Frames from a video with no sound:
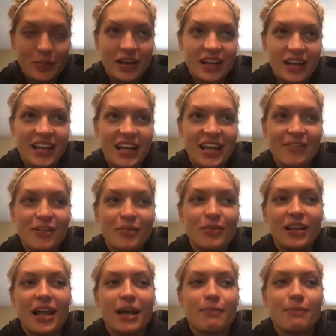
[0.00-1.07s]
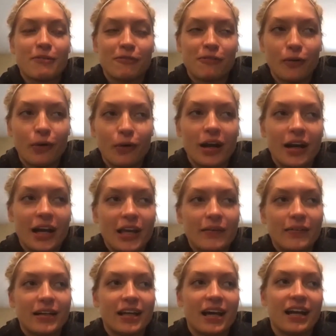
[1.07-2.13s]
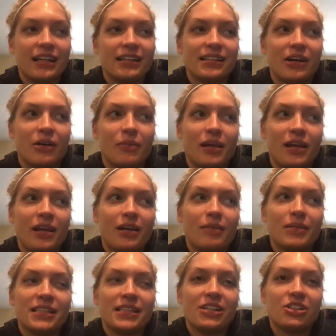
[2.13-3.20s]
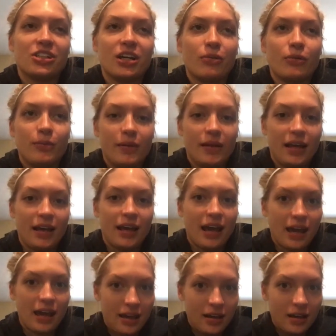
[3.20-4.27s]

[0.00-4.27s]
But he would be like, before, he would kind of tell me, him and Tasia would be like, hey,